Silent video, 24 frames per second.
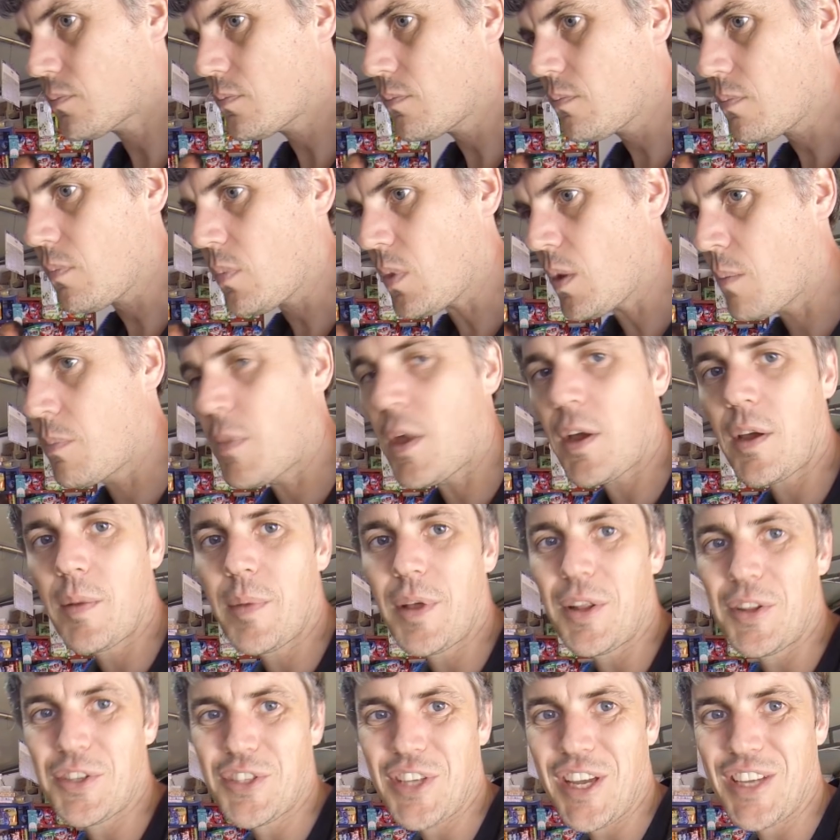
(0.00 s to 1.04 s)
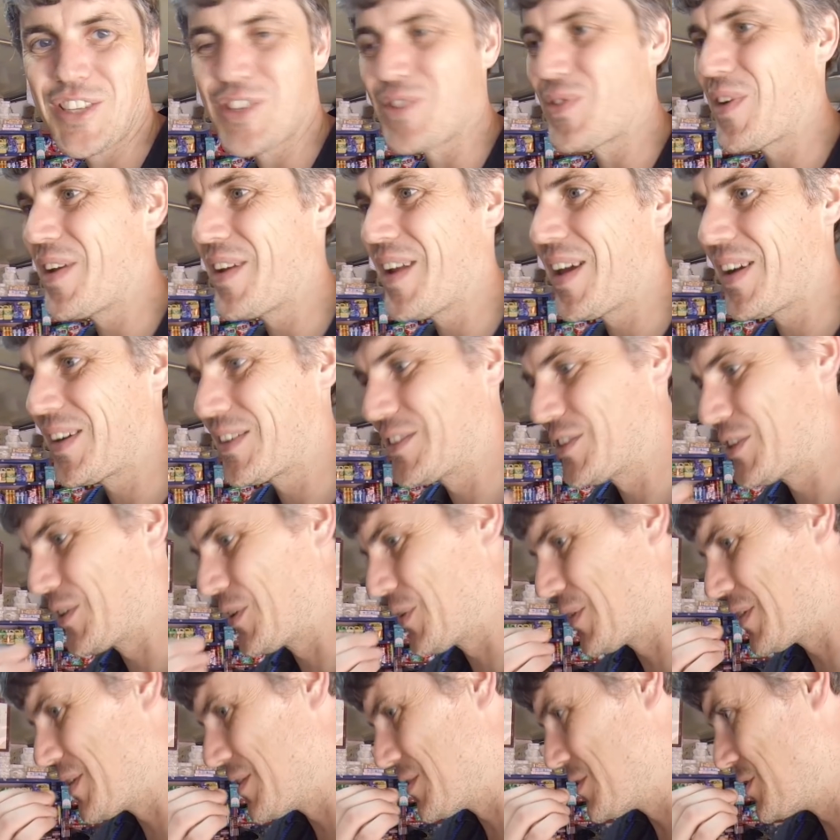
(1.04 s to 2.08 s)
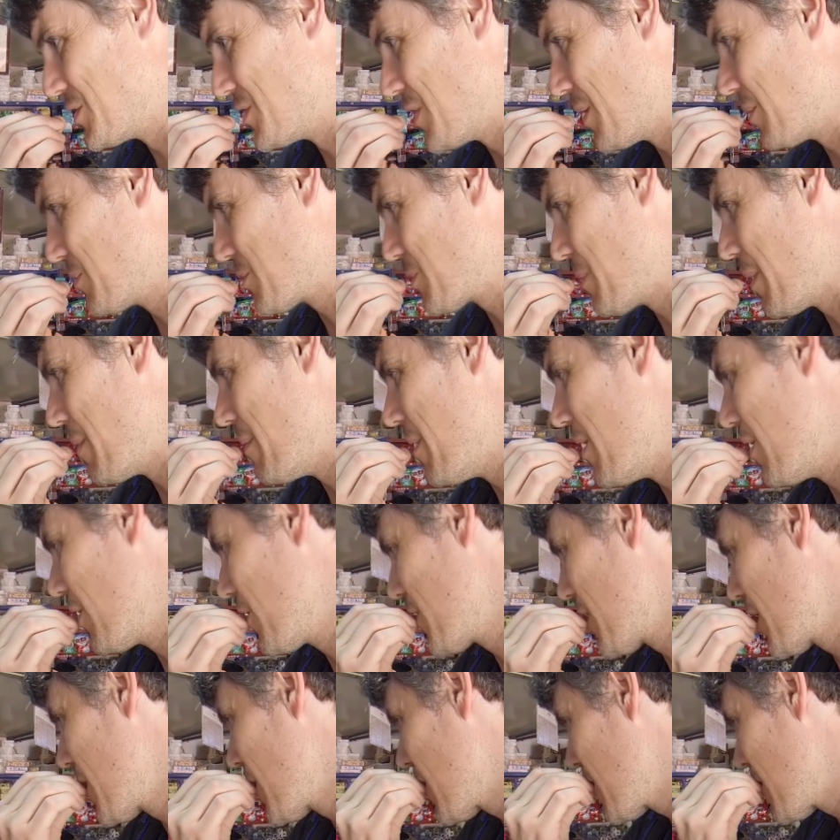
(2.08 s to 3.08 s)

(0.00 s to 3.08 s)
I'm not going to be able to taste it right now because the green is numb to my mouth.